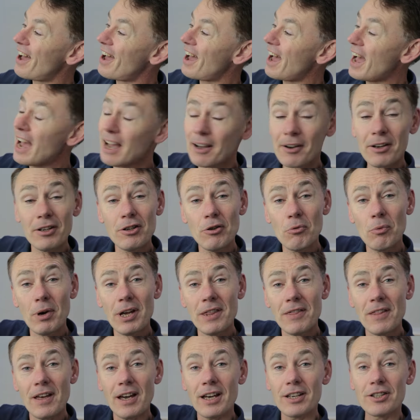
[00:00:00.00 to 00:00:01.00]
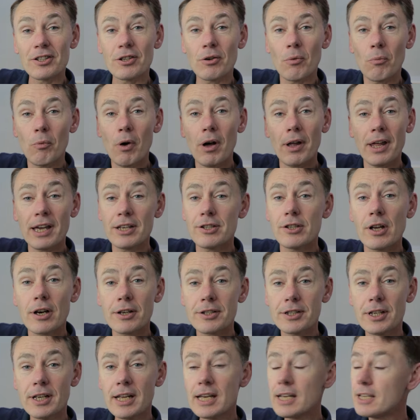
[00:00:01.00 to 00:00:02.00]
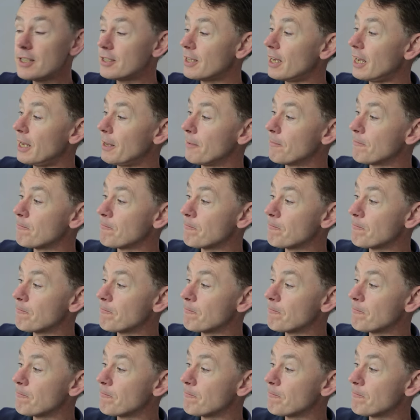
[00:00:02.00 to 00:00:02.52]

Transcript: How can you win this? Well, it's nice and easy.